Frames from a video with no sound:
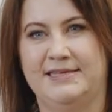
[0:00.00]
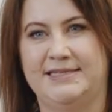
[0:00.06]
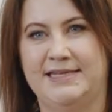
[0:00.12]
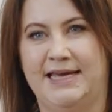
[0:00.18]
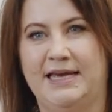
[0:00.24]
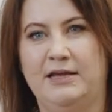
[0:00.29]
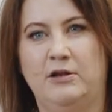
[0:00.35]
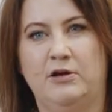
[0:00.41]
The
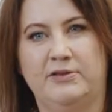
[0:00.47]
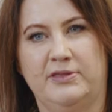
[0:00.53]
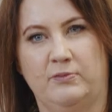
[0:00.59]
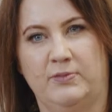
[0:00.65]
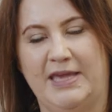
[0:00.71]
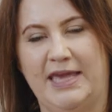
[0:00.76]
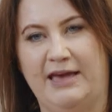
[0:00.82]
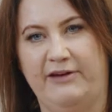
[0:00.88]
dialogue
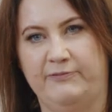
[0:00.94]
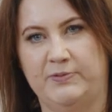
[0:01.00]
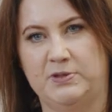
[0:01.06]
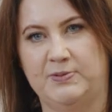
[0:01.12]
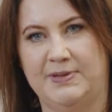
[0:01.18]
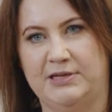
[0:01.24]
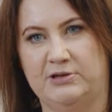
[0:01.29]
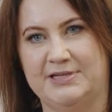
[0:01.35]
that we have
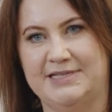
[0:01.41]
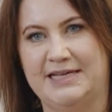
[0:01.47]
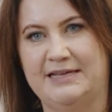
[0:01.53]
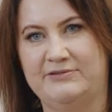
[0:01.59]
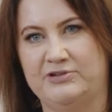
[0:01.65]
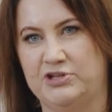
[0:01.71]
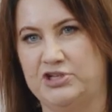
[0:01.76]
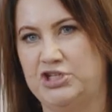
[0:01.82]
between
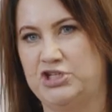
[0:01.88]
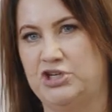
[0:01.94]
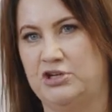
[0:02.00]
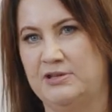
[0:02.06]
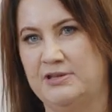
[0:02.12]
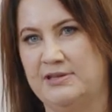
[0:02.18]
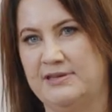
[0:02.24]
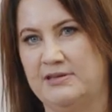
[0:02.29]
ourselves, our
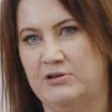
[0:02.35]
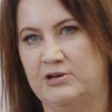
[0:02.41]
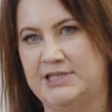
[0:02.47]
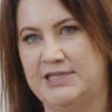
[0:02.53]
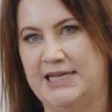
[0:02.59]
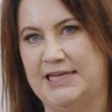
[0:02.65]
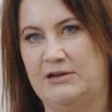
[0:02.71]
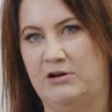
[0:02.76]
students,
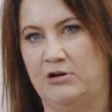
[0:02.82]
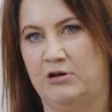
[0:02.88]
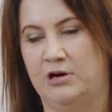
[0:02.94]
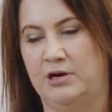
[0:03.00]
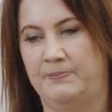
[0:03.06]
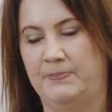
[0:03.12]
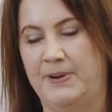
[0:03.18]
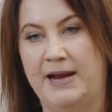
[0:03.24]

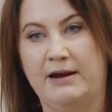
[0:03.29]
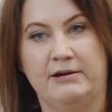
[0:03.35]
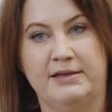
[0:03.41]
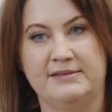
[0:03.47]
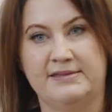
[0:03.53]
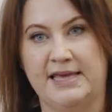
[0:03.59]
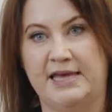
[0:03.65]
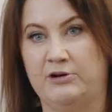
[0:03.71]
our
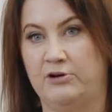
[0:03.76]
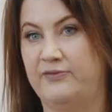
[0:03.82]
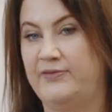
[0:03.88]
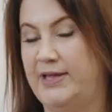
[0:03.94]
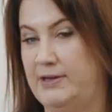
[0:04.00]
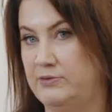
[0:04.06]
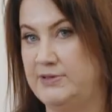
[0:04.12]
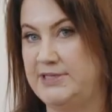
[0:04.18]
parents and our
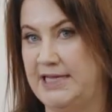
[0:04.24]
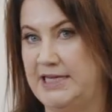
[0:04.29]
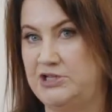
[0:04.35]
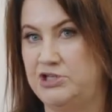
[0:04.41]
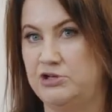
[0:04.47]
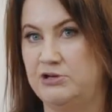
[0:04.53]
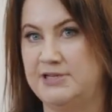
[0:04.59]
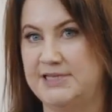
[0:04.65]
fellow
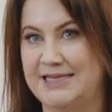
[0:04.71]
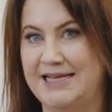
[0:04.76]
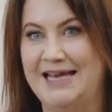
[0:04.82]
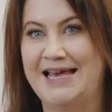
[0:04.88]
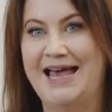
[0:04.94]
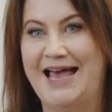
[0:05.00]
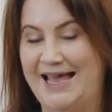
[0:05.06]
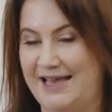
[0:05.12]
teachers
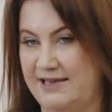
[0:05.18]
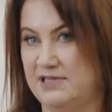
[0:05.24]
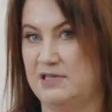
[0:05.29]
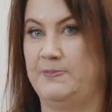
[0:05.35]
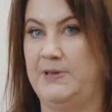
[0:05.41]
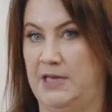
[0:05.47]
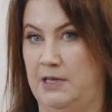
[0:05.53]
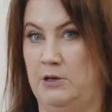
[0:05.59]
has
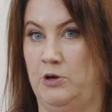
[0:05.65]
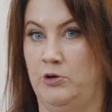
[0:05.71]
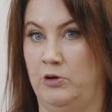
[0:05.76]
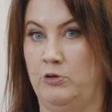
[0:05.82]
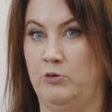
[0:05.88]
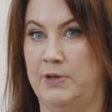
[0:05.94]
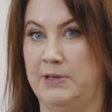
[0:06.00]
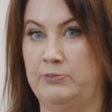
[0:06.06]
to be an
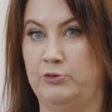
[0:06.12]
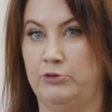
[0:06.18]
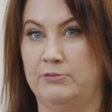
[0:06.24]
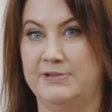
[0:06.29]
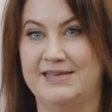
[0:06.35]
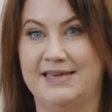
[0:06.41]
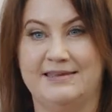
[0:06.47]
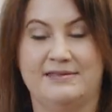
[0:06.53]
ongoing
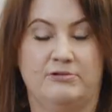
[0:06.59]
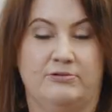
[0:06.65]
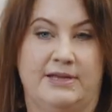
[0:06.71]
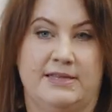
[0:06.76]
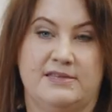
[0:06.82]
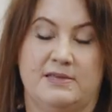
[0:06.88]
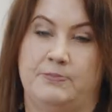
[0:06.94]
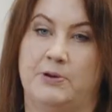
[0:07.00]
process, or
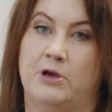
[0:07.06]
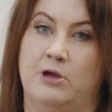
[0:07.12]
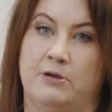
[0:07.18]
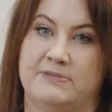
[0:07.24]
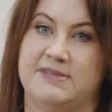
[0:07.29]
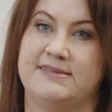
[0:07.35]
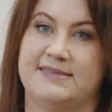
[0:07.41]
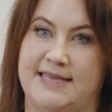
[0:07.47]
else it
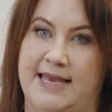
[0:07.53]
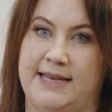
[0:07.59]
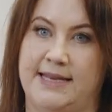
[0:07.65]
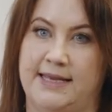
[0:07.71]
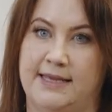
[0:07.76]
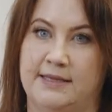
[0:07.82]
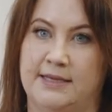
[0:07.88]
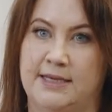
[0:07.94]
becomes
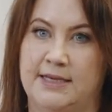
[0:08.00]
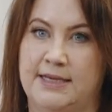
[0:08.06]
static.